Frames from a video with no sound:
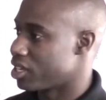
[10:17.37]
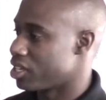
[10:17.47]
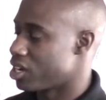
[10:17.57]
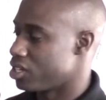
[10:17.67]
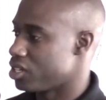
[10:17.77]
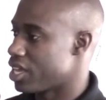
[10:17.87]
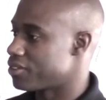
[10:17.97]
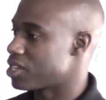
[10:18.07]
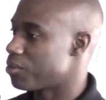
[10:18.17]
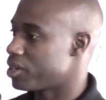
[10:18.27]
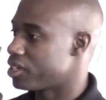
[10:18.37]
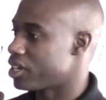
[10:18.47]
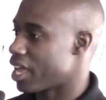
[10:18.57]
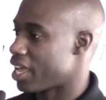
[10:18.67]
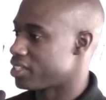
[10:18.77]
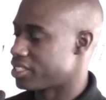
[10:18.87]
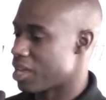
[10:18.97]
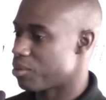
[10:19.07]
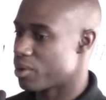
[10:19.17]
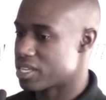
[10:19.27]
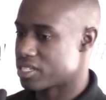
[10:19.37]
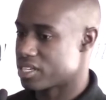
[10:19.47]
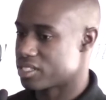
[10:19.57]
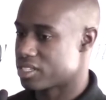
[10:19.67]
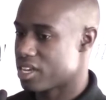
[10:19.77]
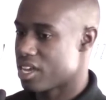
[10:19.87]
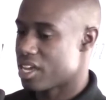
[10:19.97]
You know, you give someone a stable residence,